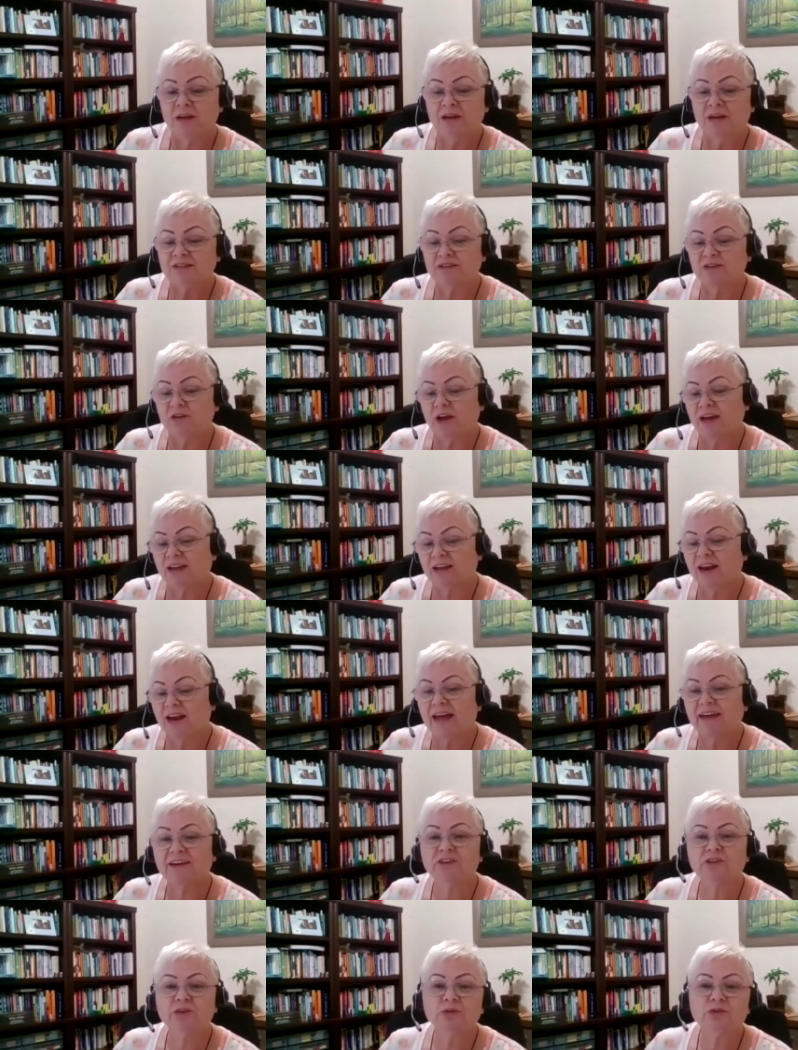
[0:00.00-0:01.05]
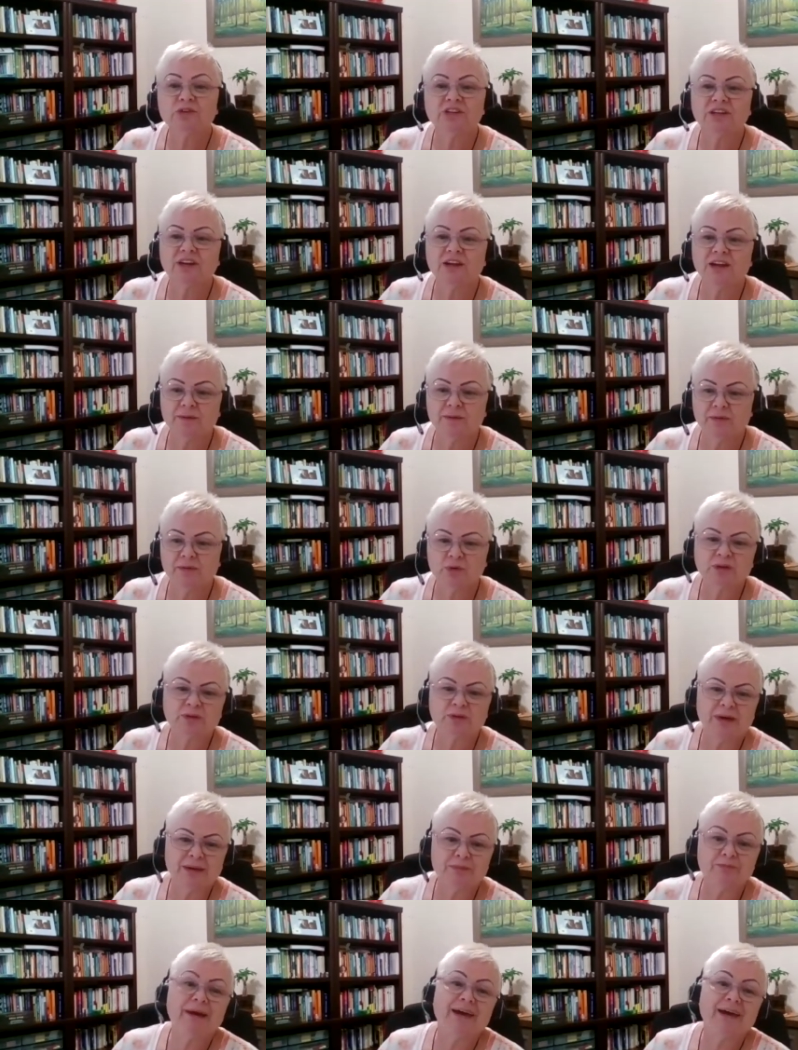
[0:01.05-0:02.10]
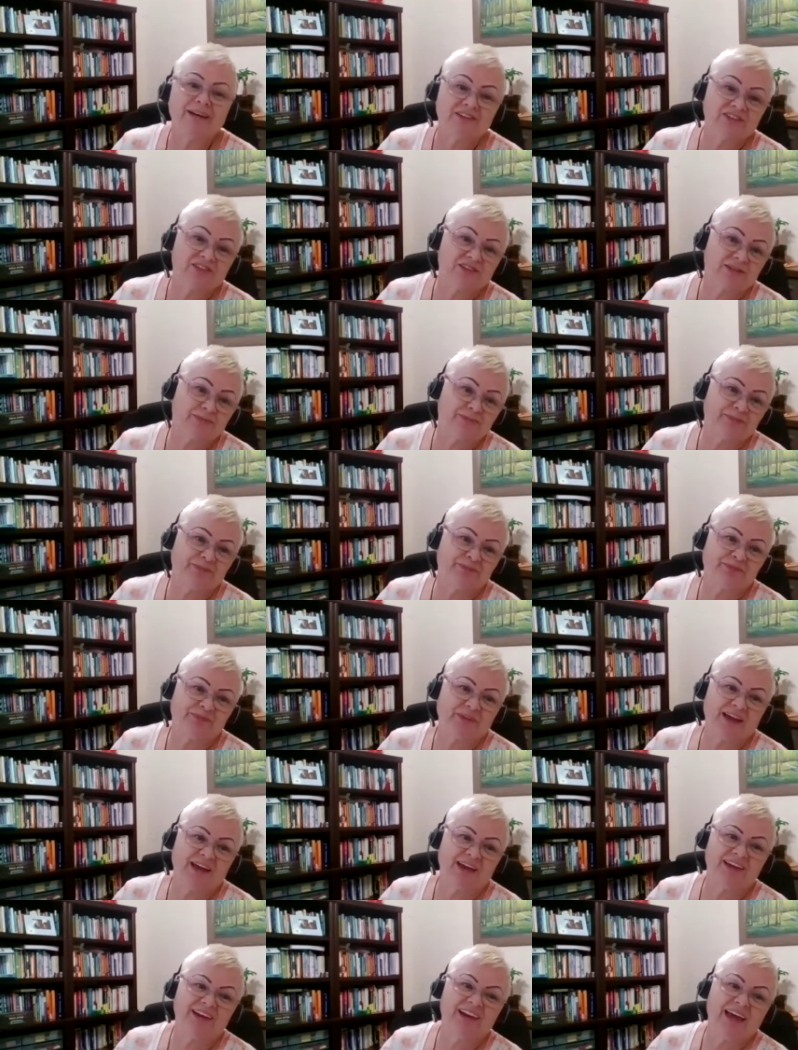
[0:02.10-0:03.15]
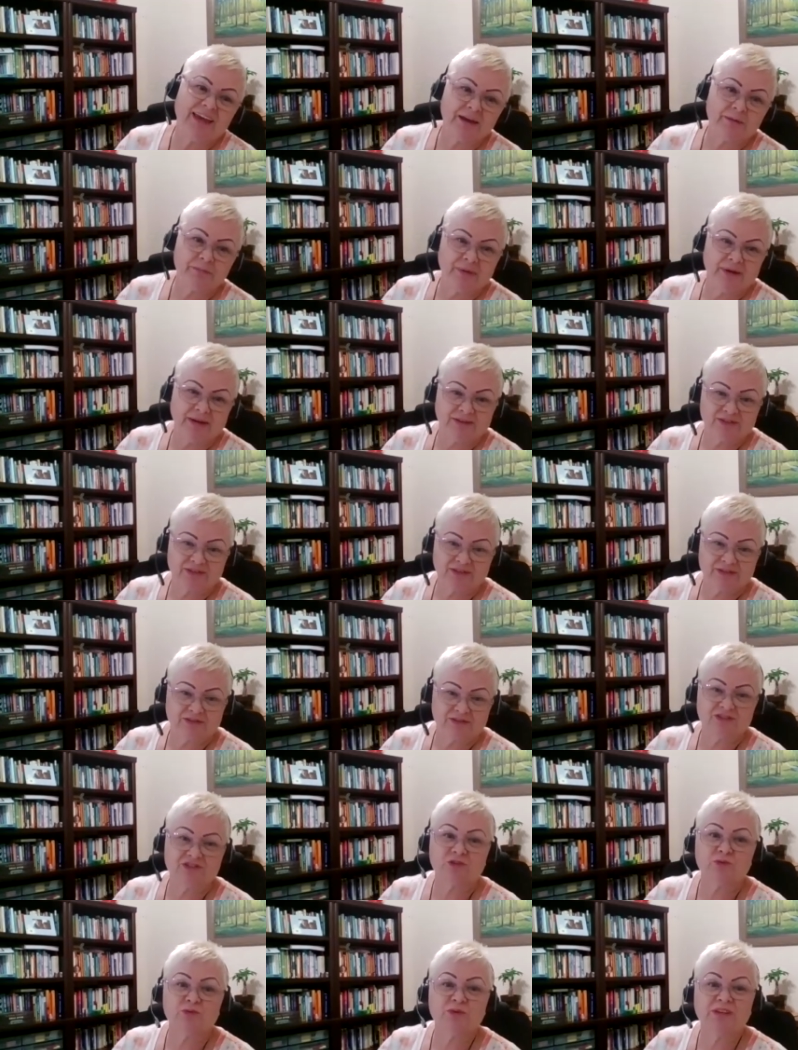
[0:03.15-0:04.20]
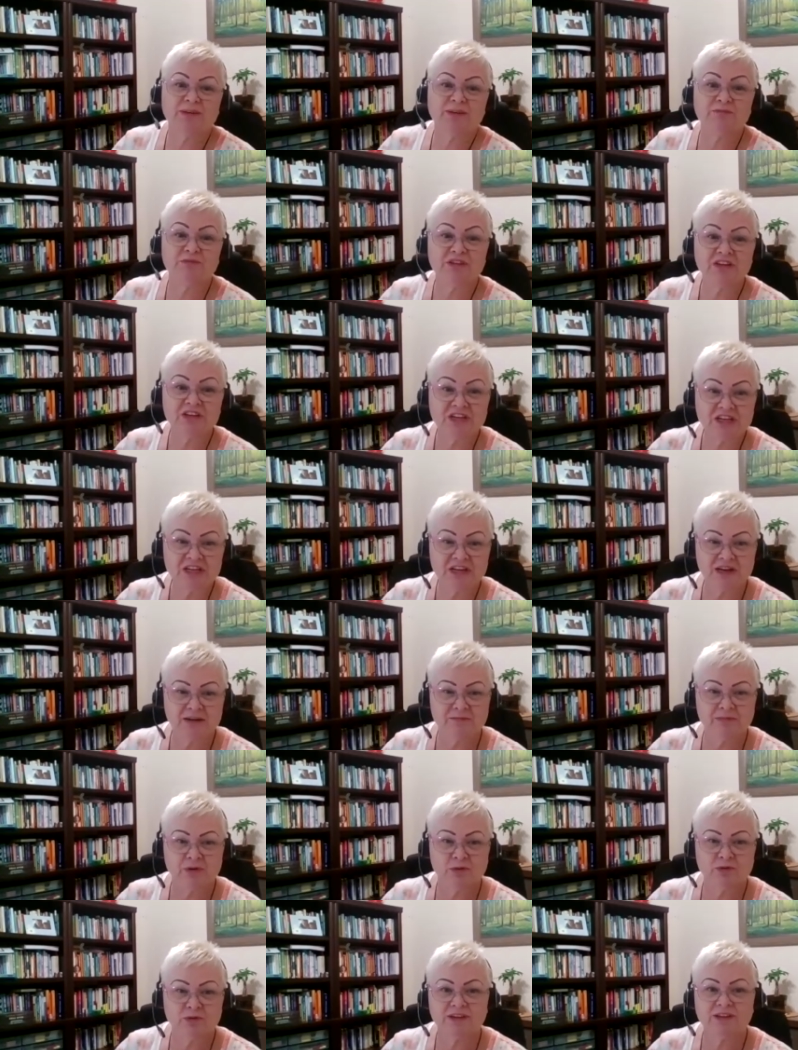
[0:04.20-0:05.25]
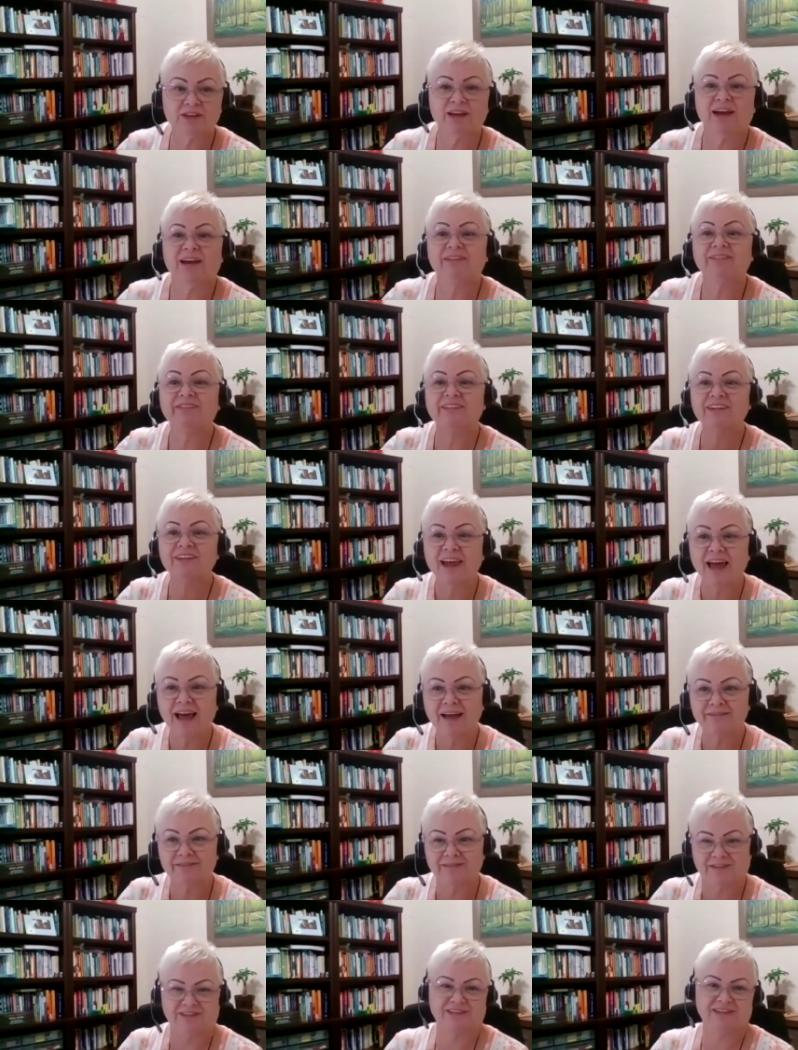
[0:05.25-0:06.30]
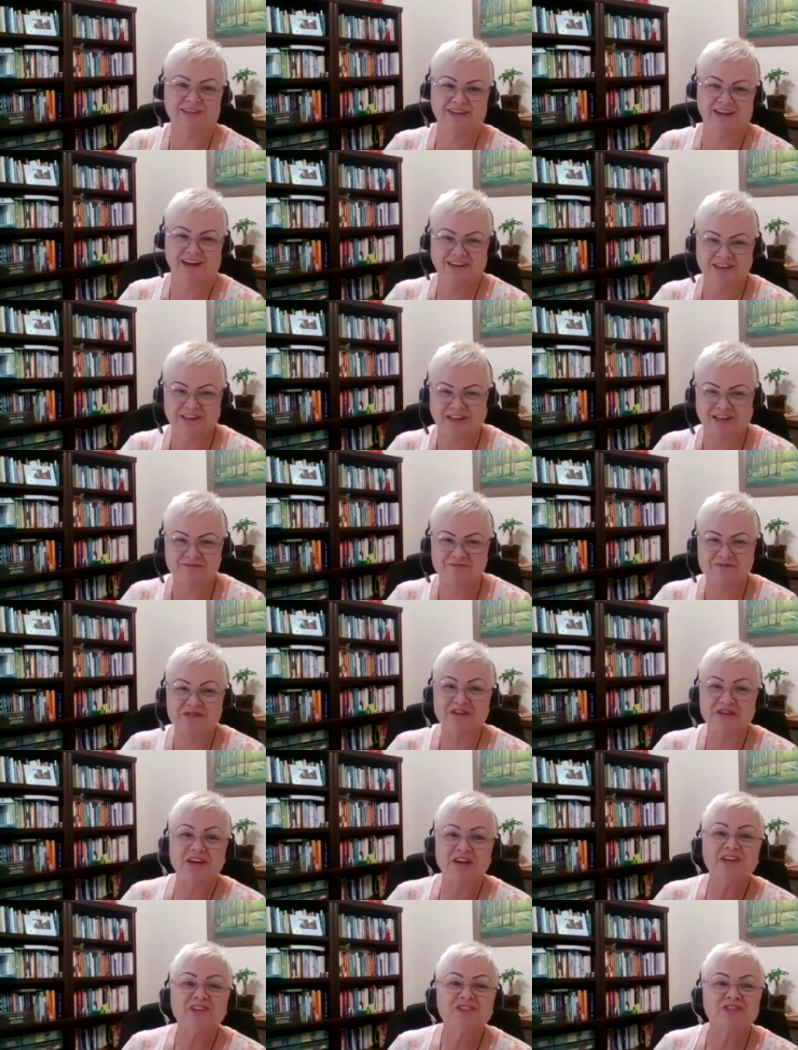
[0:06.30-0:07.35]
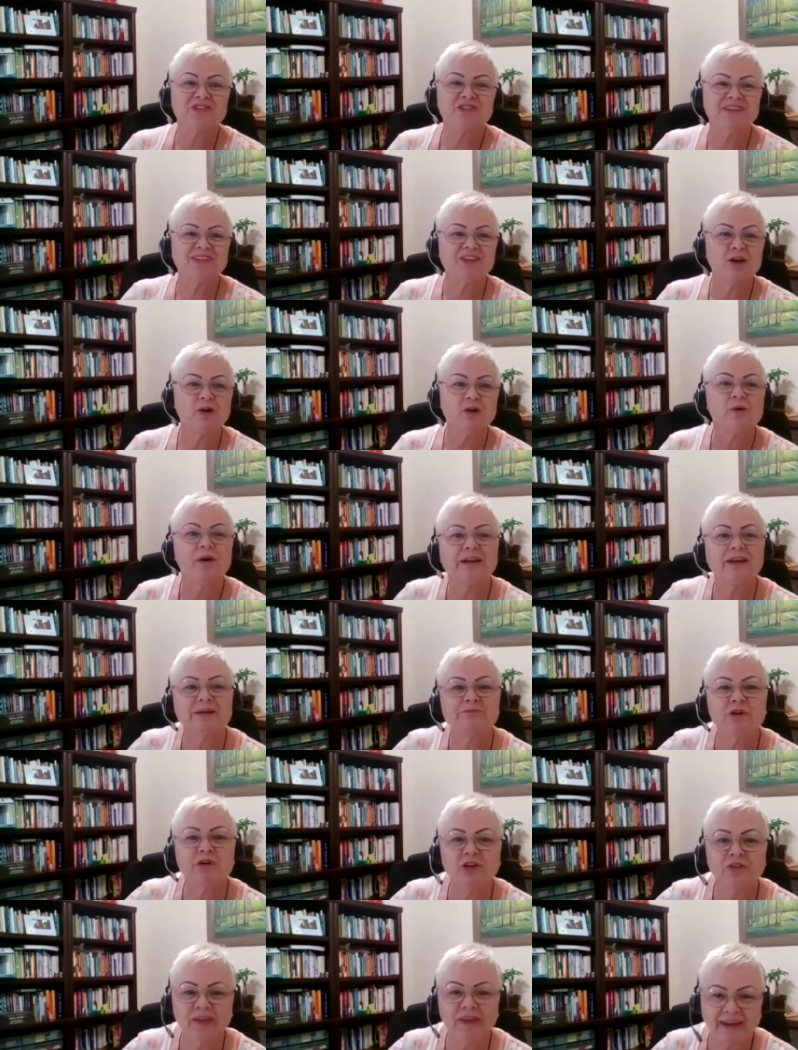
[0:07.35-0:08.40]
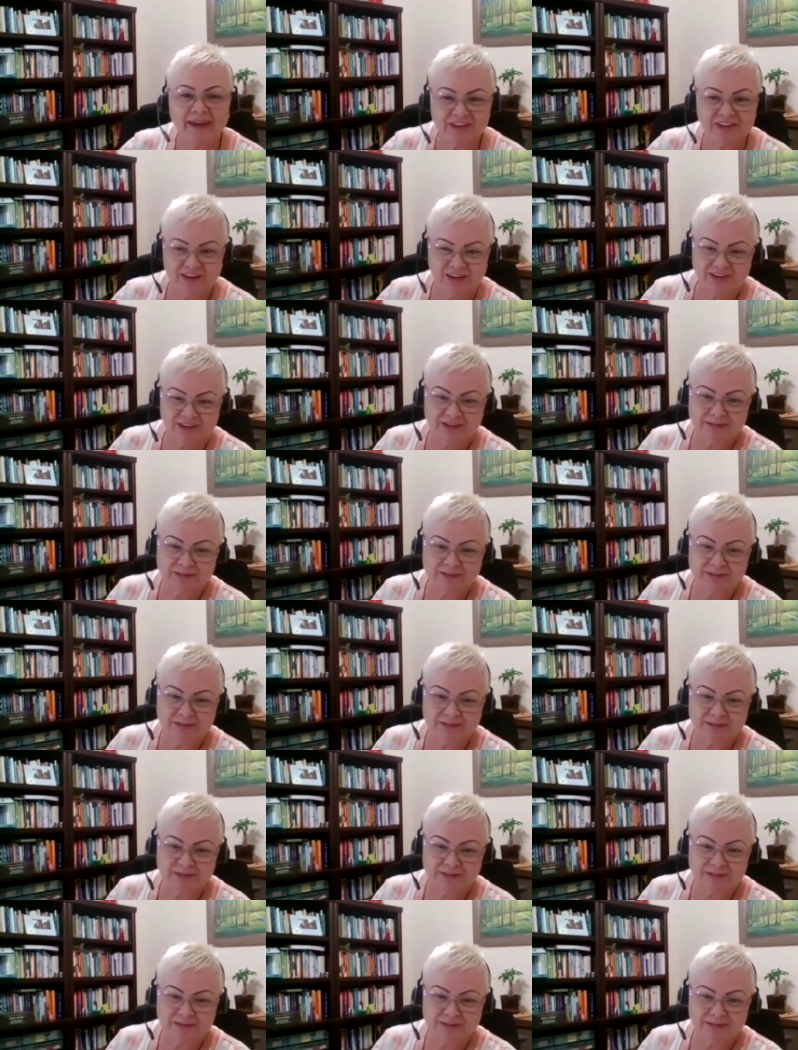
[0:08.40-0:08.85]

So I like to think about my pets. I like pets. So when I'm thinking about it, I feel love inside me. So I know when I'm connected.